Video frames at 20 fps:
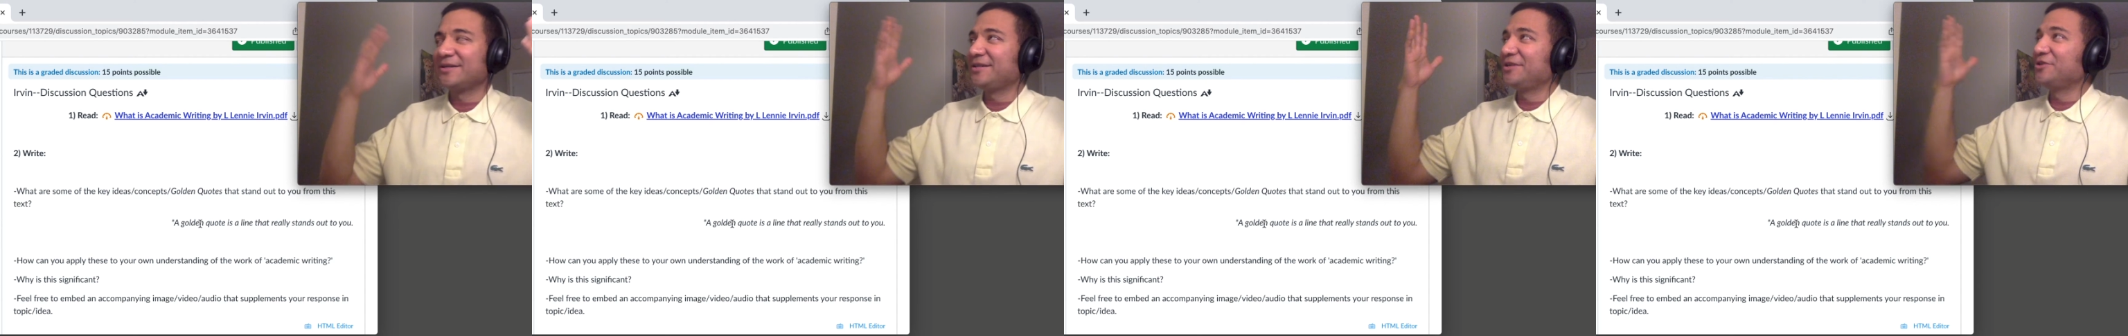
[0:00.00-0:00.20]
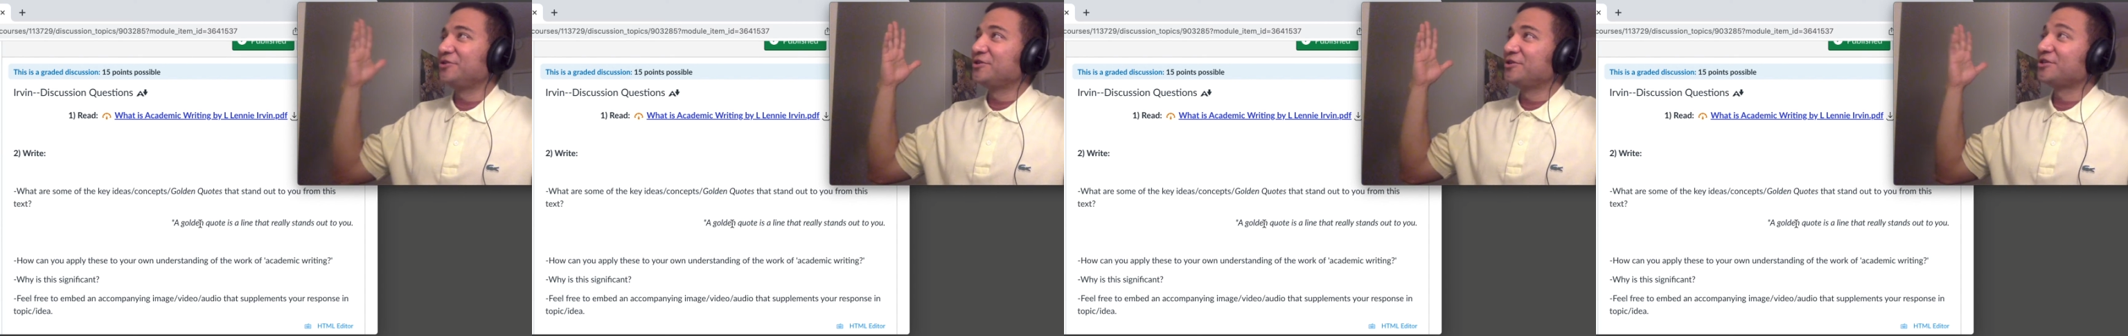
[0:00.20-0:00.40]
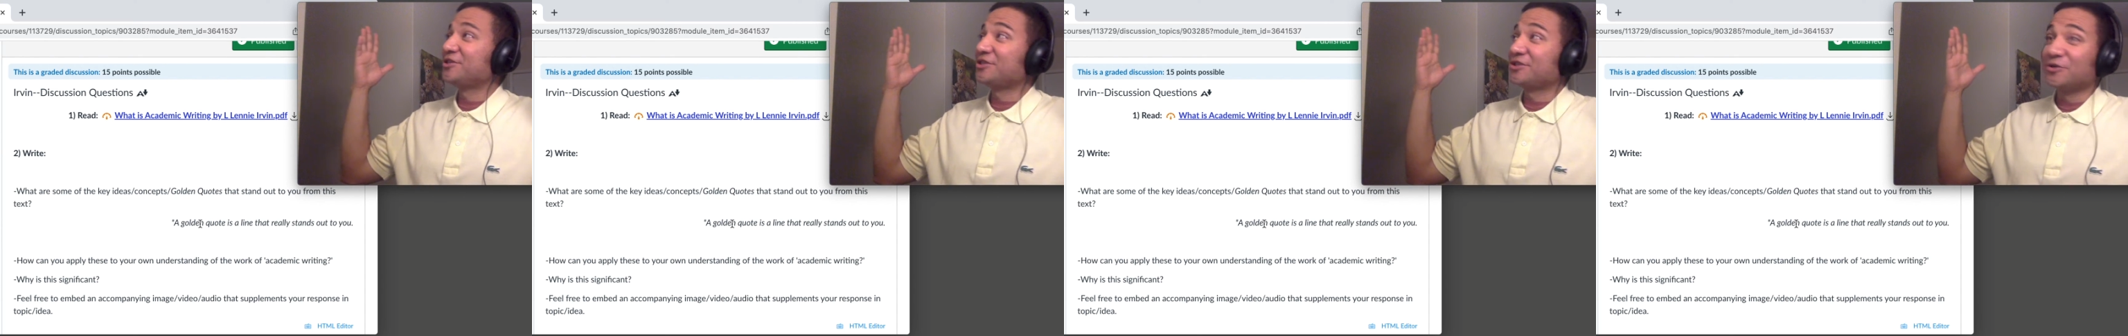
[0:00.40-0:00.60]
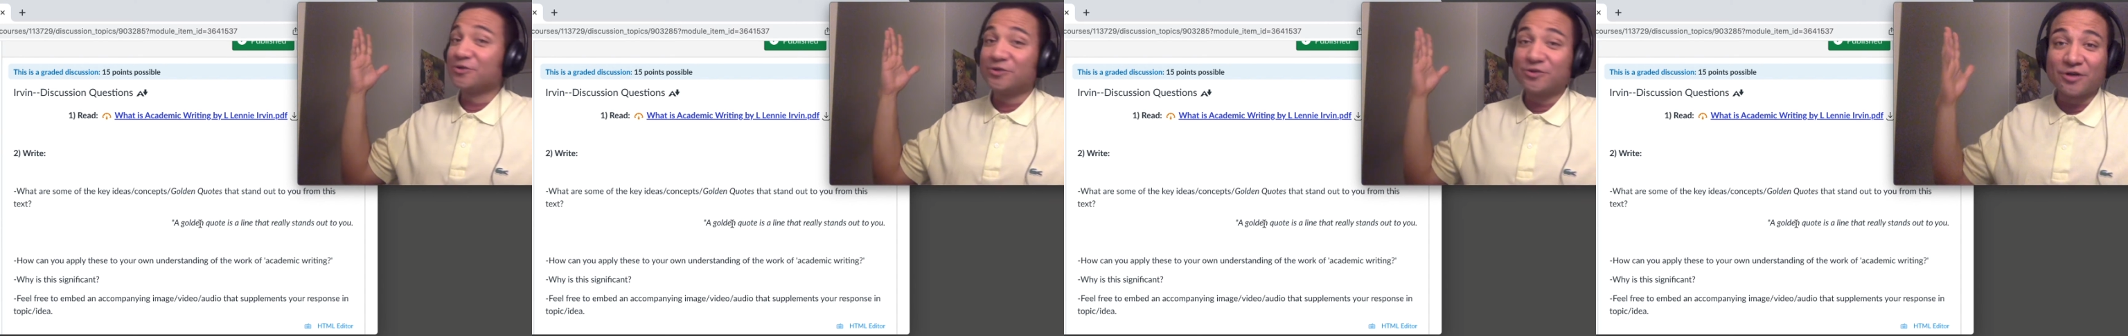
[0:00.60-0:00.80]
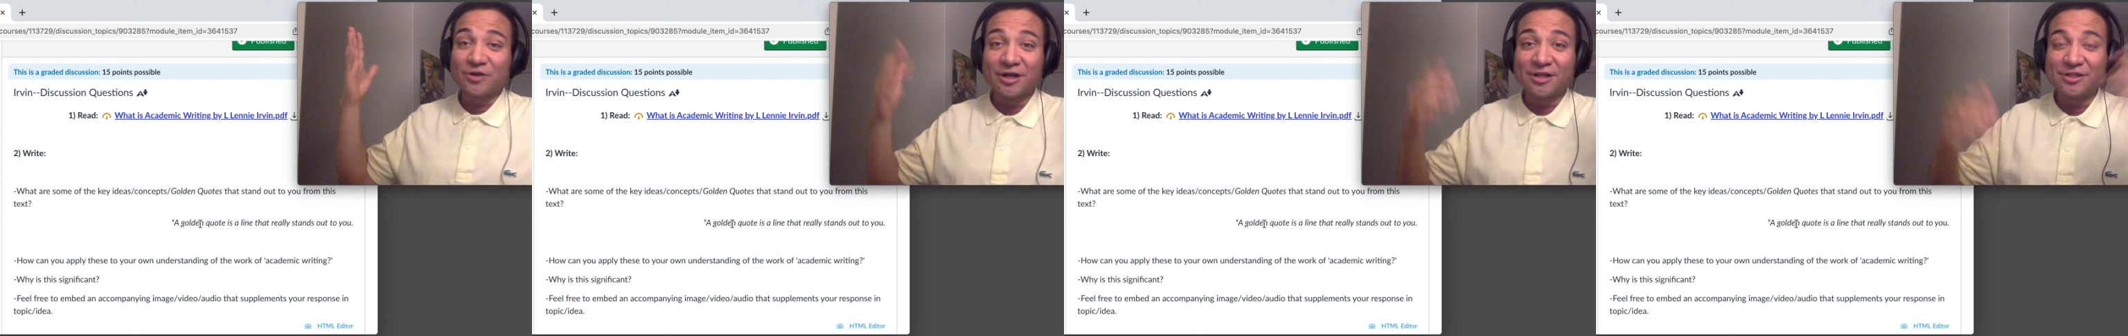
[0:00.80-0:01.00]
you're just so
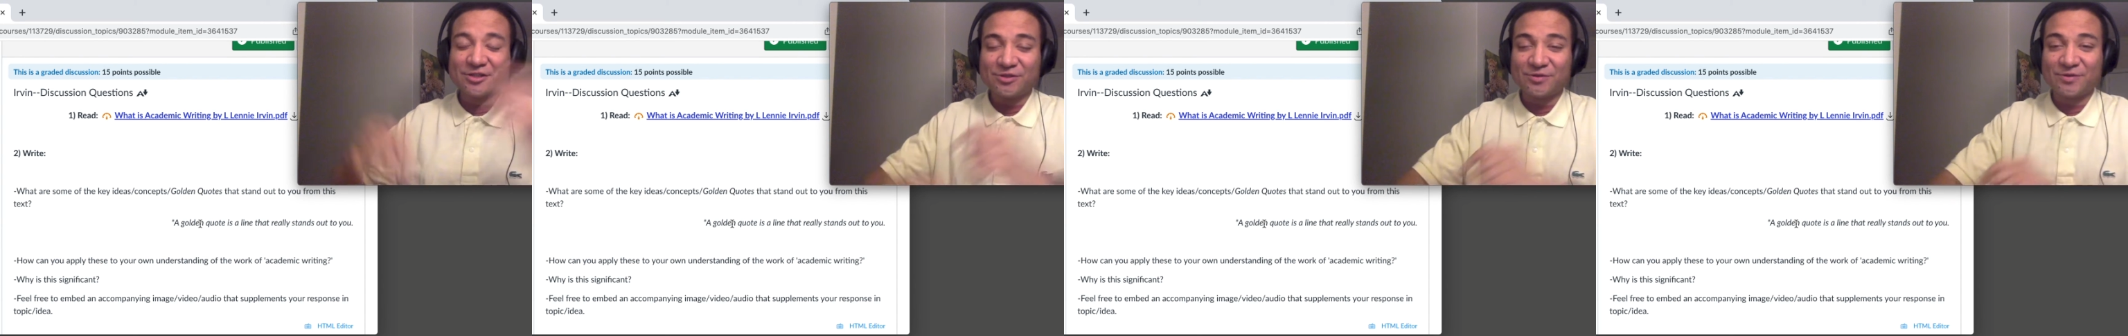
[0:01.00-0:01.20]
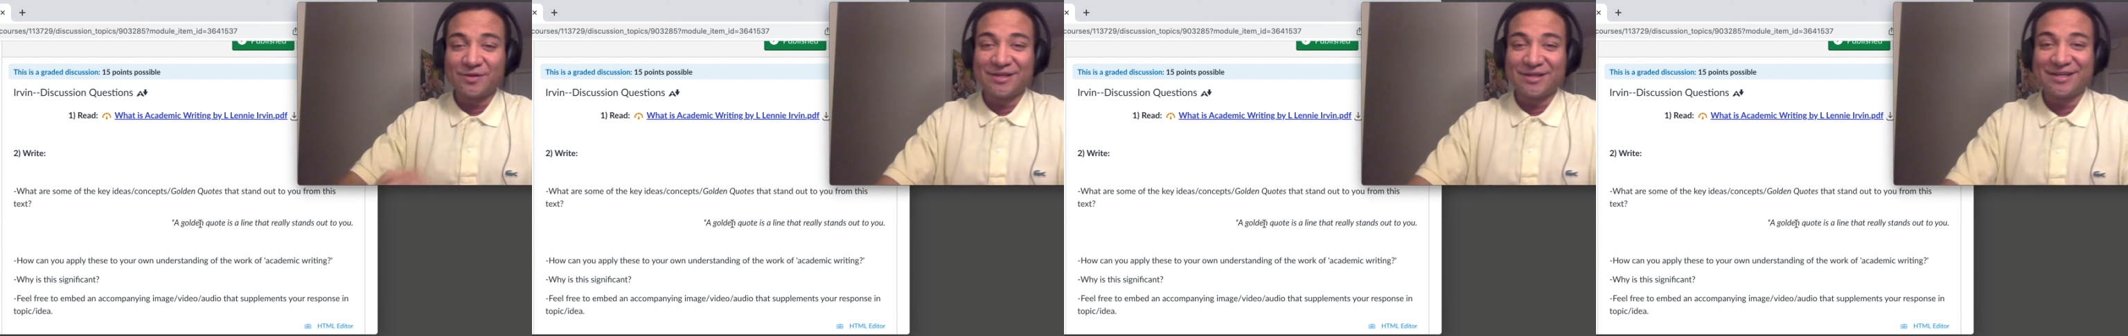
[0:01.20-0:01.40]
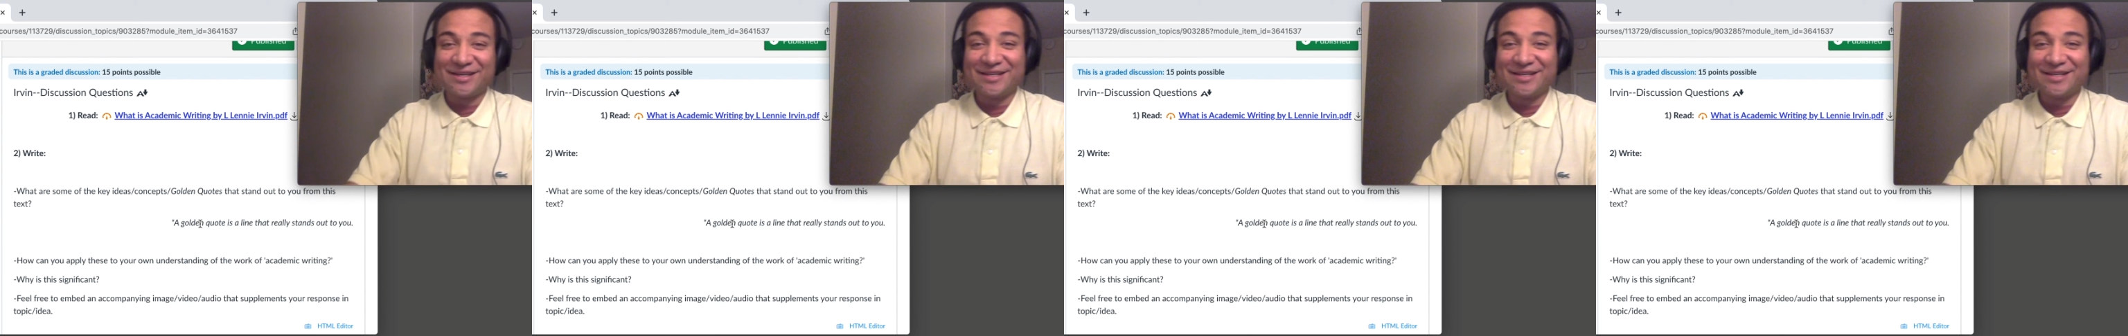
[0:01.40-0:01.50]
drawn to it,